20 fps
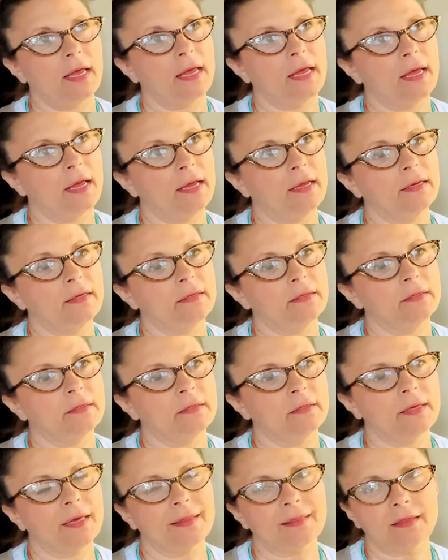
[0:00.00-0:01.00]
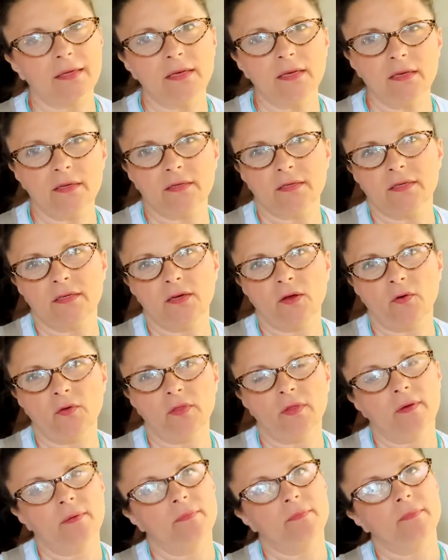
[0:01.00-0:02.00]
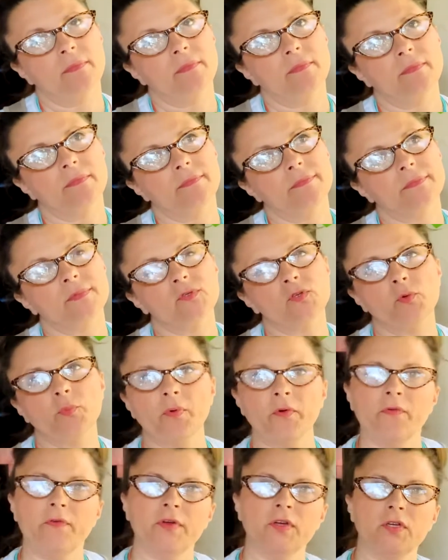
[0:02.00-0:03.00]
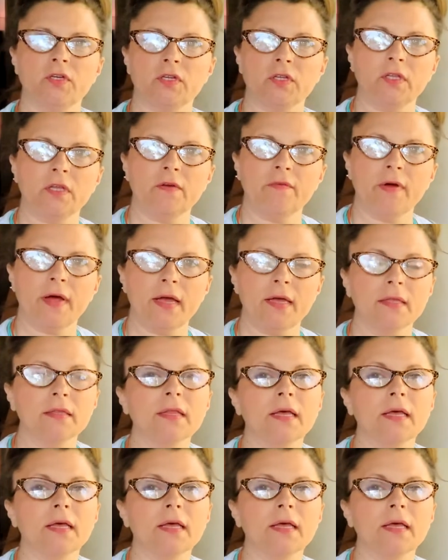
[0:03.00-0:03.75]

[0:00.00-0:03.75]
and get them to know them superficially, right?